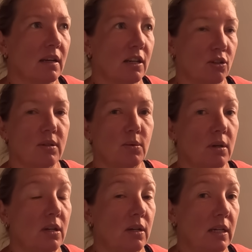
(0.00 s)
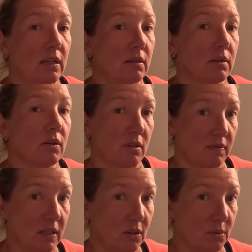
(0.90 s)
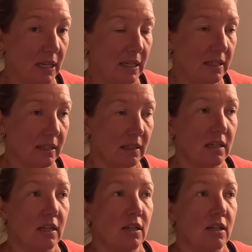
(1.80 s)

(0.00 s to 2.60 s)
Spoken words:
countries where you need lots of indoor heating.